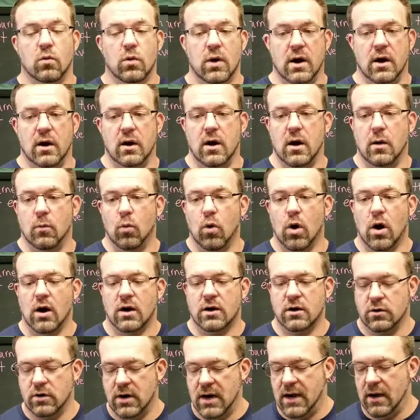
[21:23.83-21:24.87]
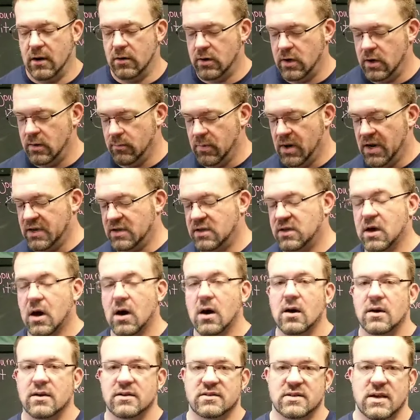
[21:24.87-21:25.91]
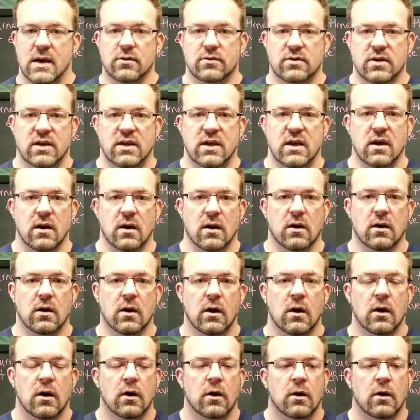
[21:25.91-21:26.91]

where I'm walking around and my gut is out to here